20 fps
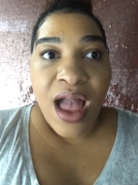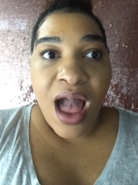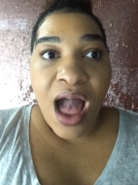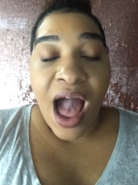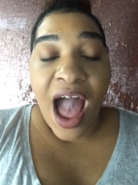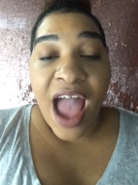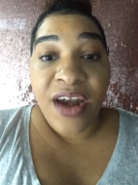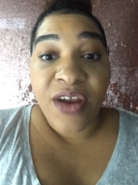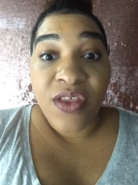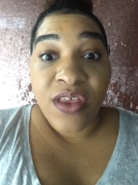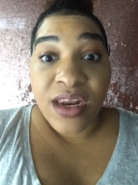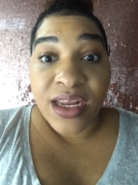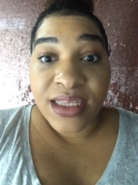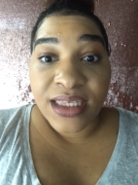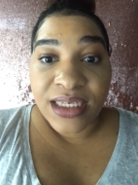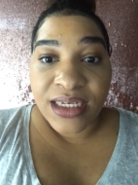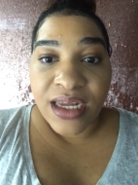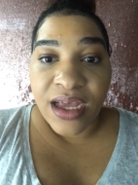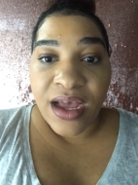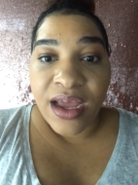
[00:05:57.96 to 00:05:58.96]
I know that
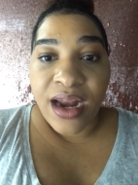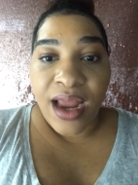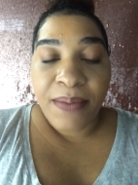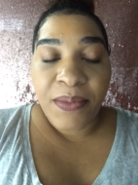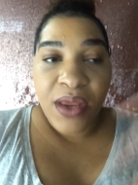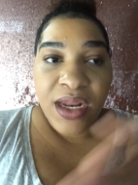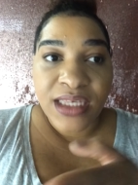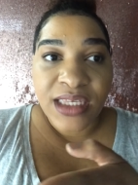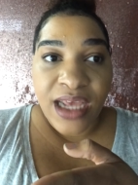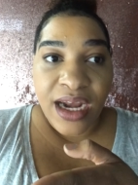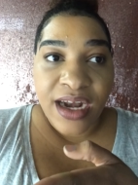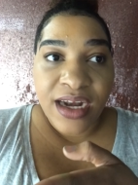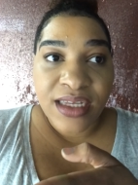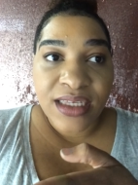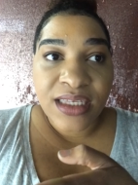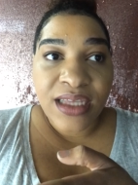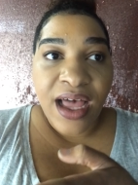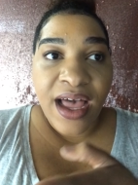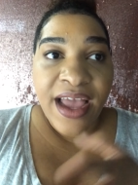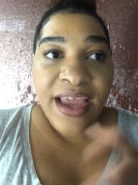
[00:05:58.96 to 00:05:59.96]
it's done. I'm going to set it
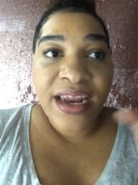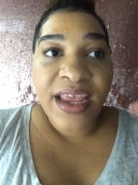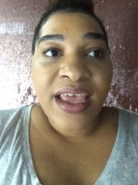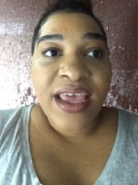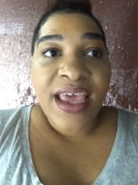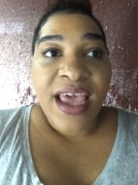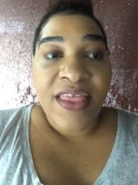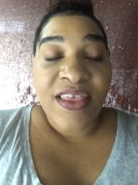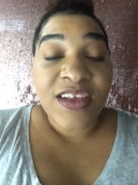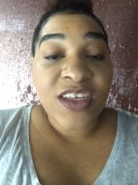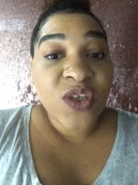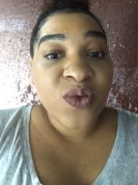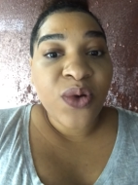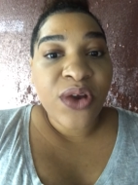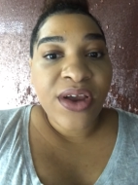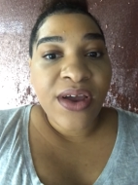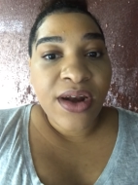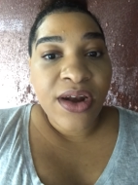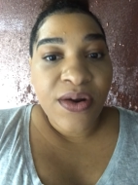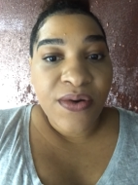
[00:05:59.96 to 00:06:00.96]
aside, and this is where
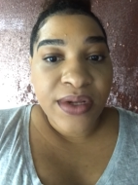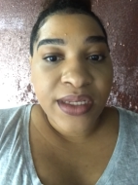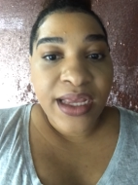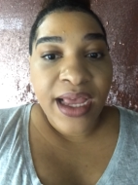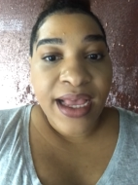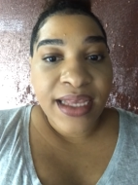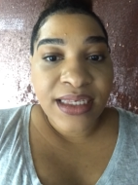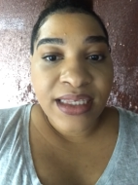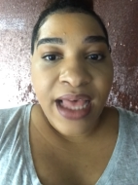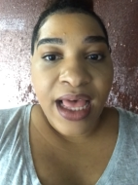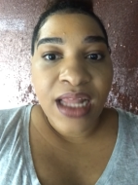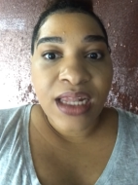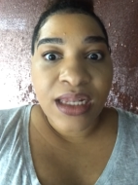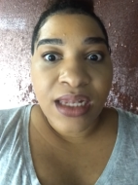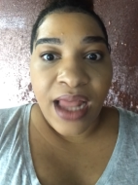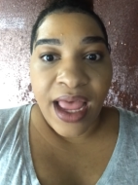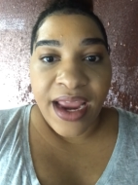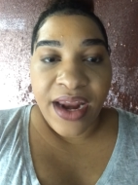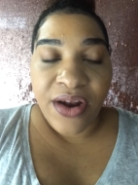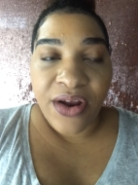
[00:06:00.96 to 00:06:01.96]
you're going to notice it has that
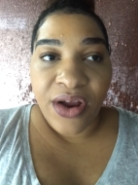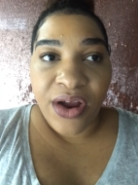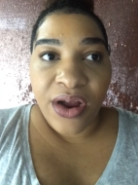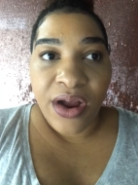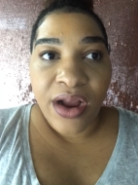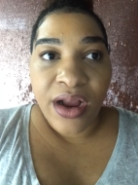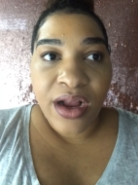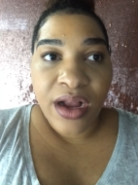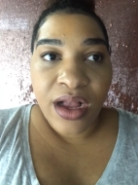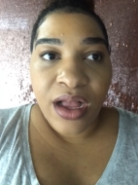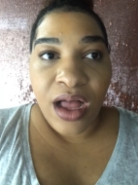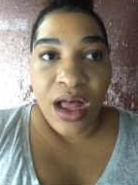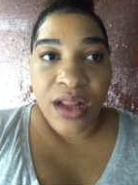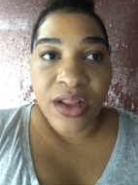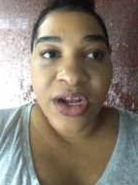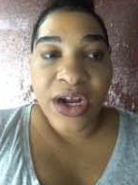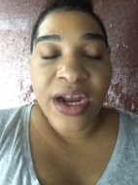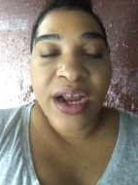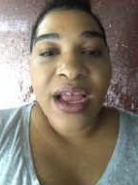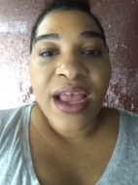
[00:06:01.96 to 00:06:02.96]
lighter color,